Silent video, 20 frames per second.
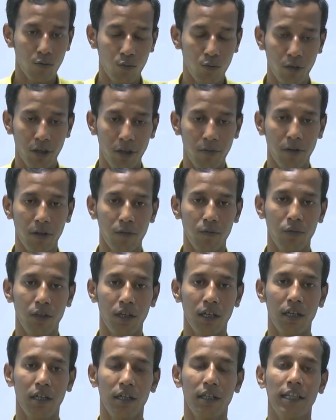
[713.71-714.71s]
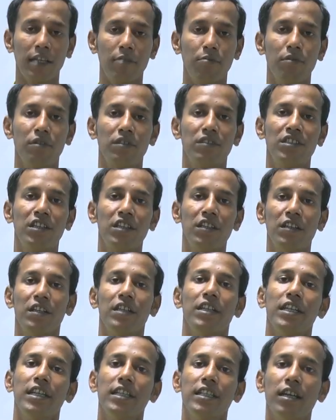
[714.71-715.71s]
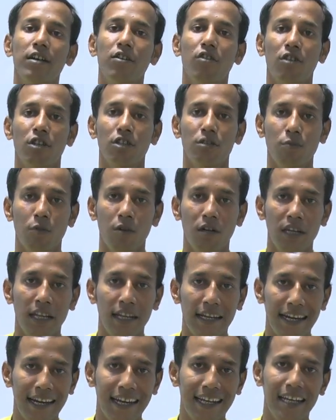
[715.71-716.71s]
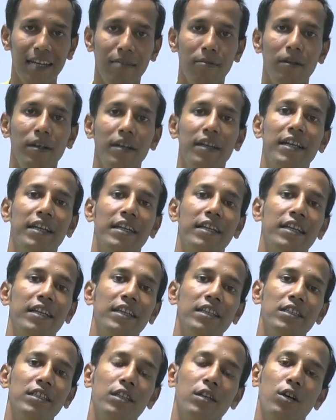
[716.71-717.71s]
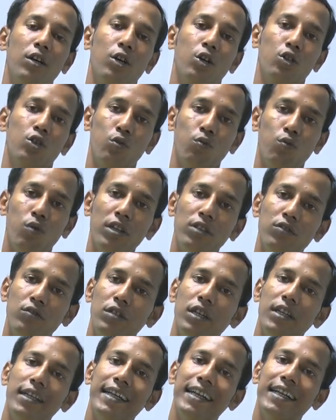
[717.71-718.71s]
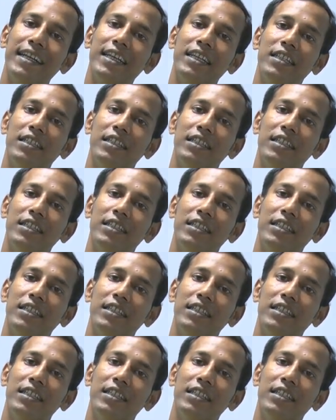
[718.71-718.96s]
whenever we are that means generating the corresponding gate level netlist. So once we are getting the